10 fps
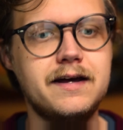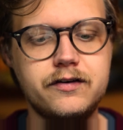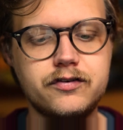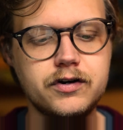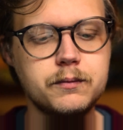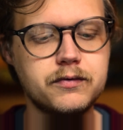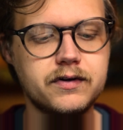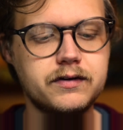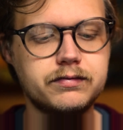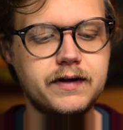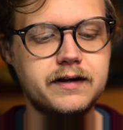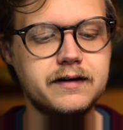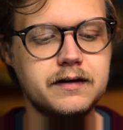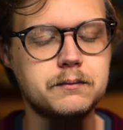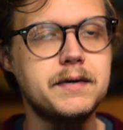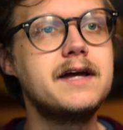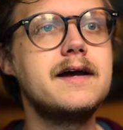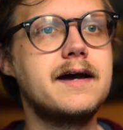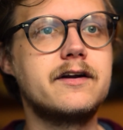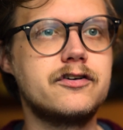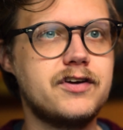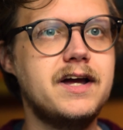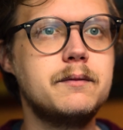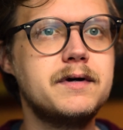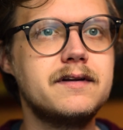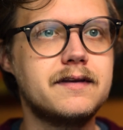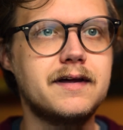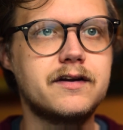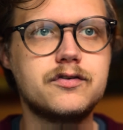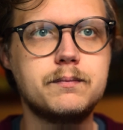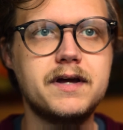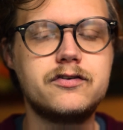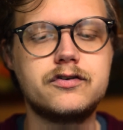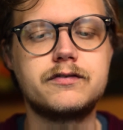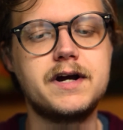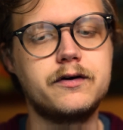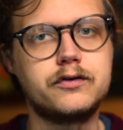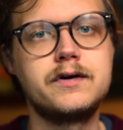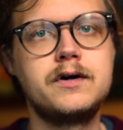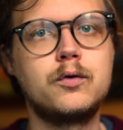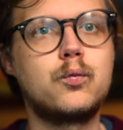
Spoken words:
And in terms of like making entertainment that is based around